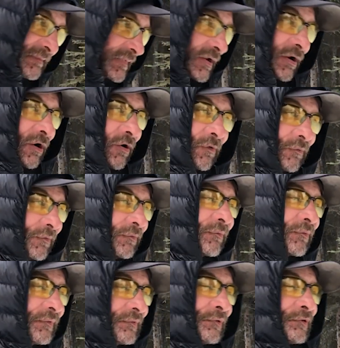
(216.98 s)
You
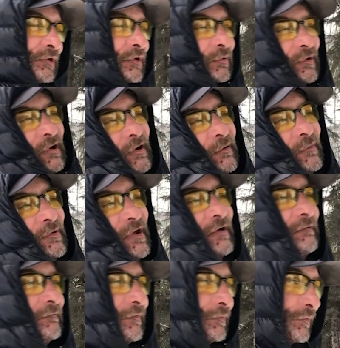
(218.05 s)
know, here we are, we're
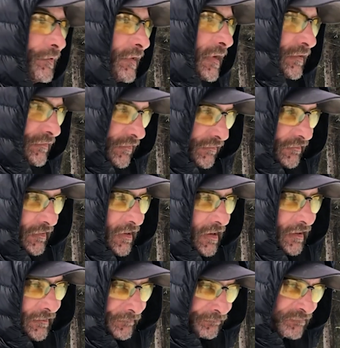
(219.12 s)
not even through the
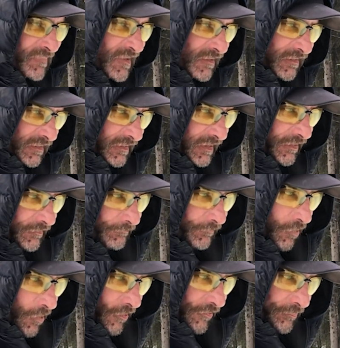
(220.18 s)
Iditarod, end of
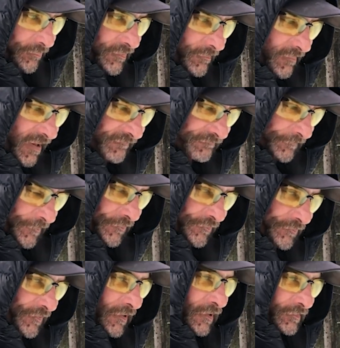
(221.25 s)
March, but my
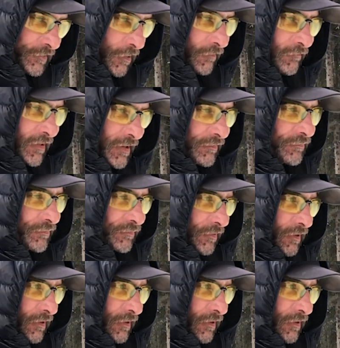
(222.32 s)
first car race is